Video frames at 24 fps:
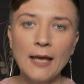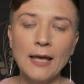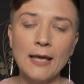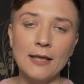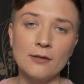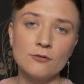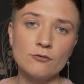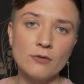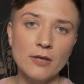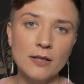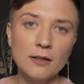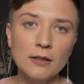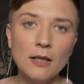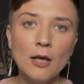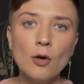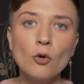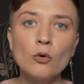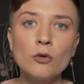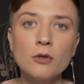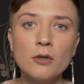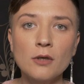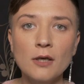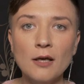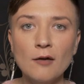And right now
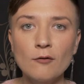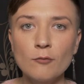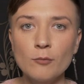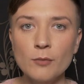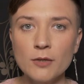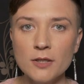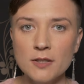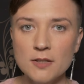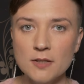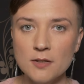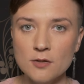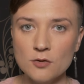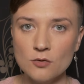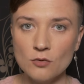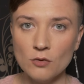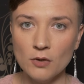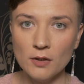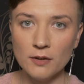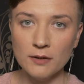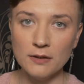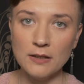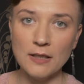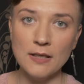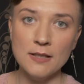you have pretty
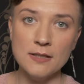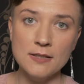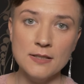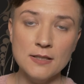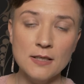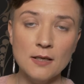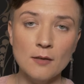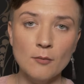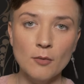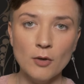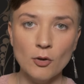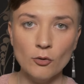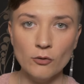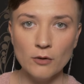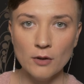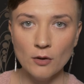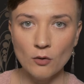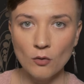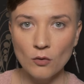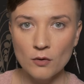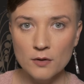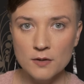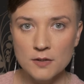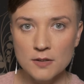solid idea about the
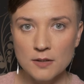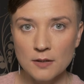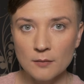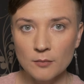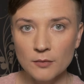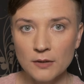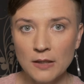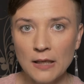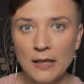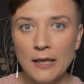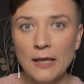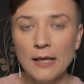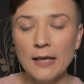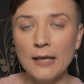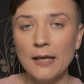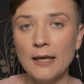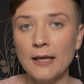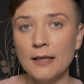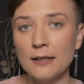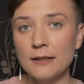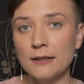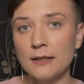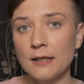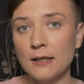concept
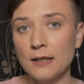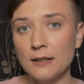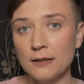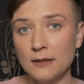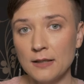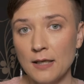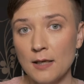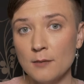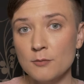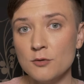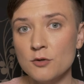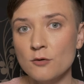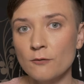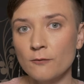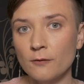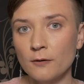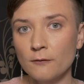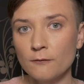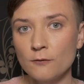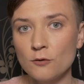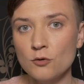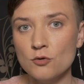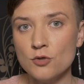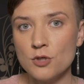and uh, types of
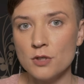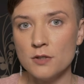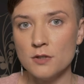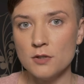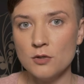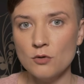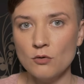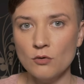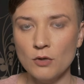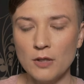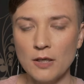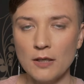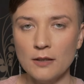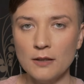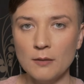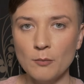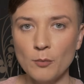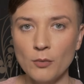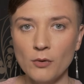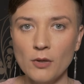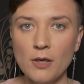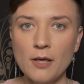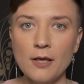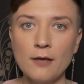infusions you can
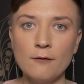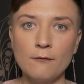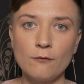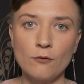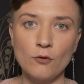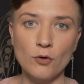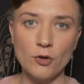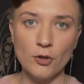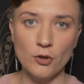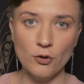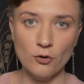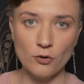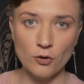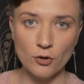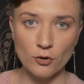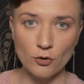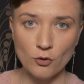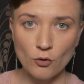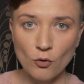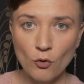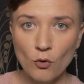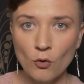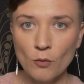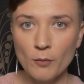apply for your
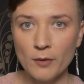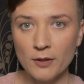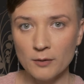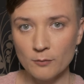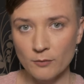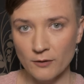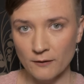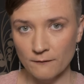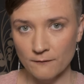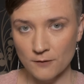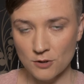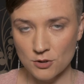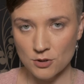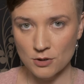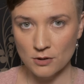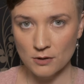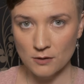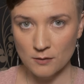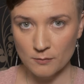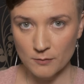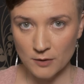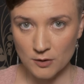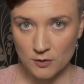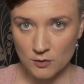home and
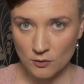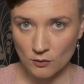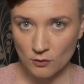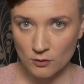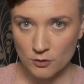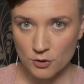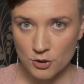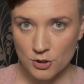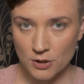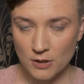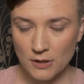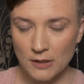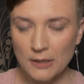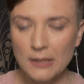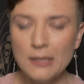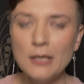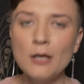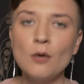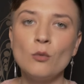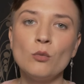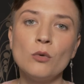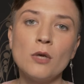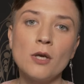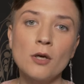professional mixology.
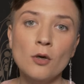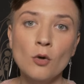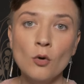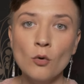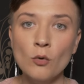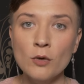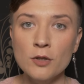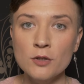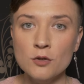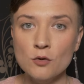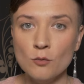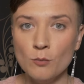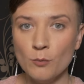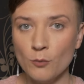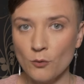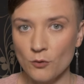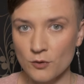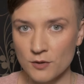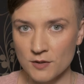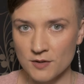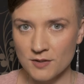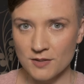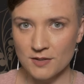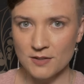We are going to
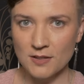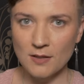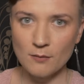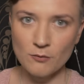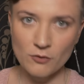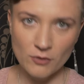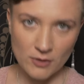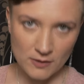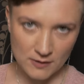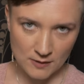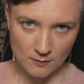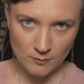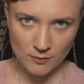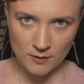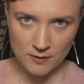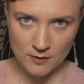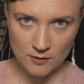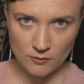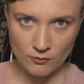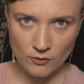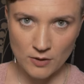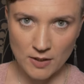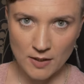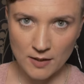post some
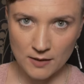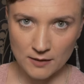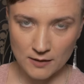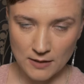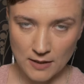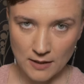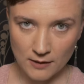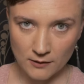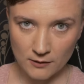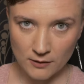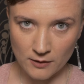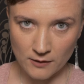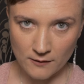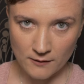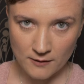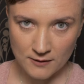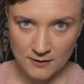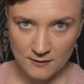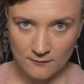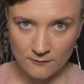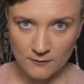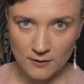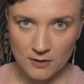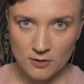recipes right under
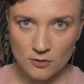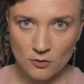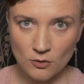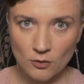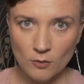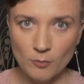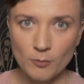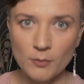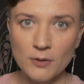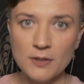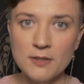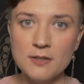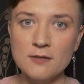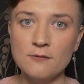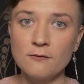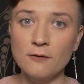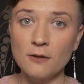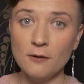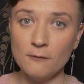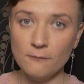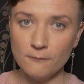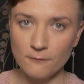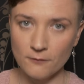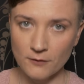this video. Please
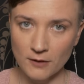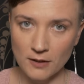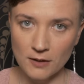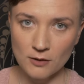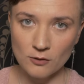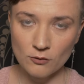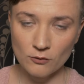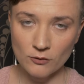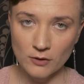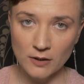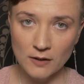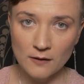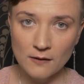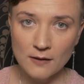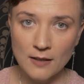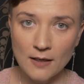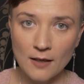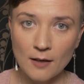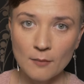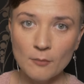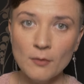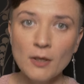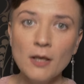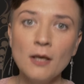feel free to read
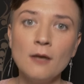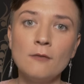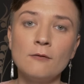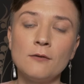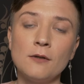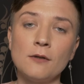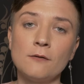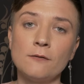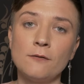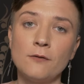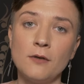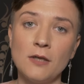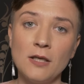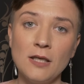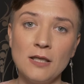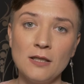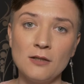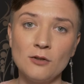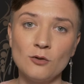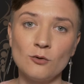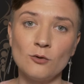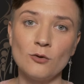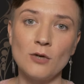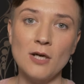them, feel
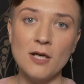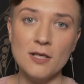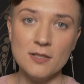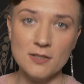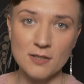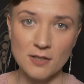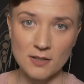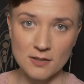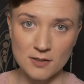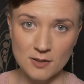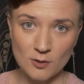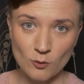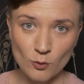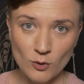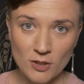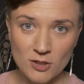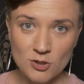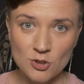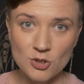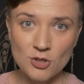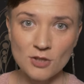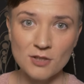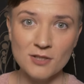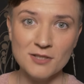free to ask us
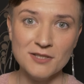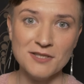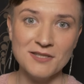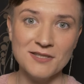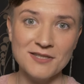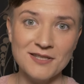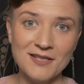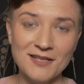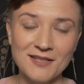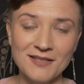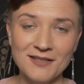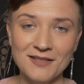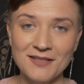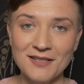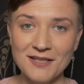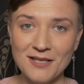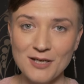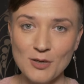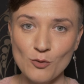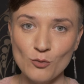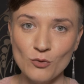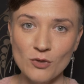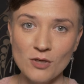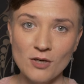questions, and
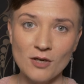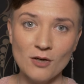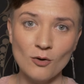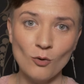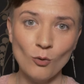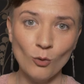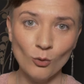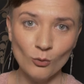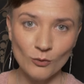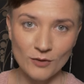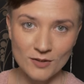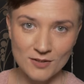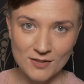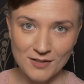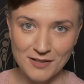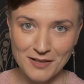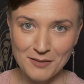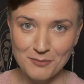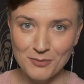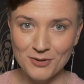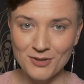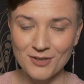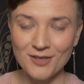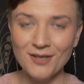uh, we are always
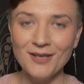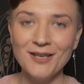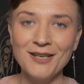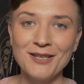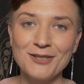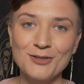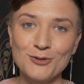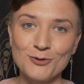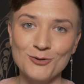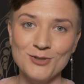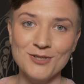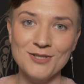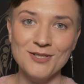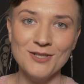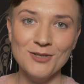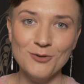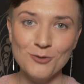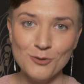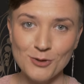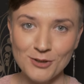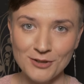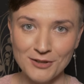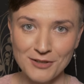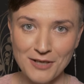happy to
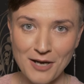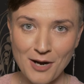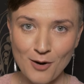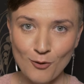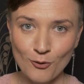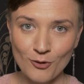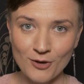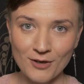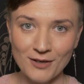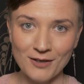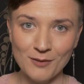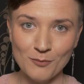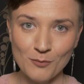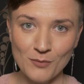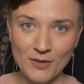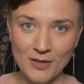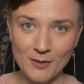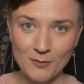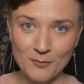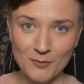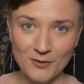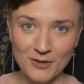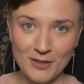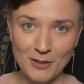see you in our
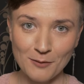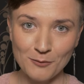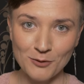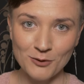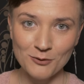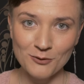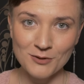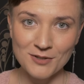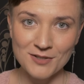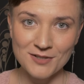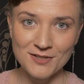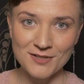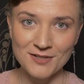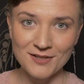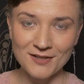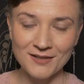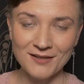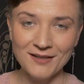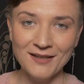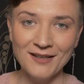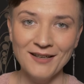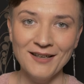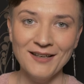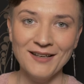Imbibe community.
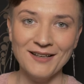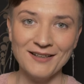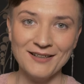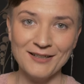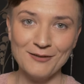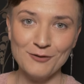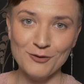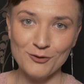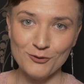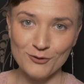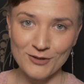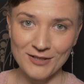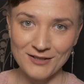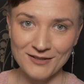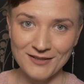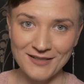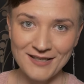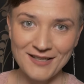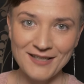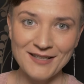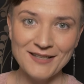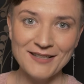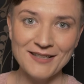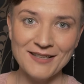Have a great
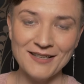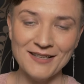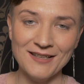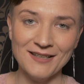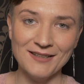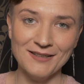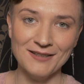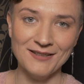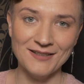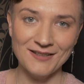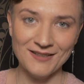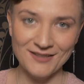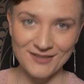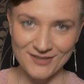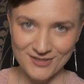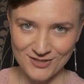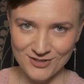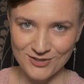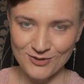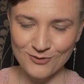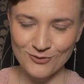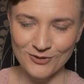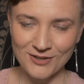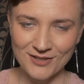day and uh,
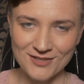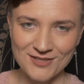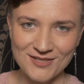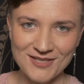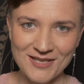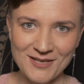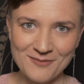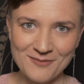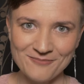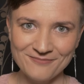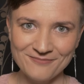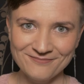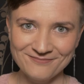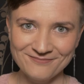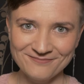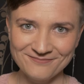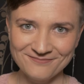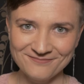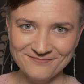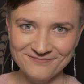see you next time.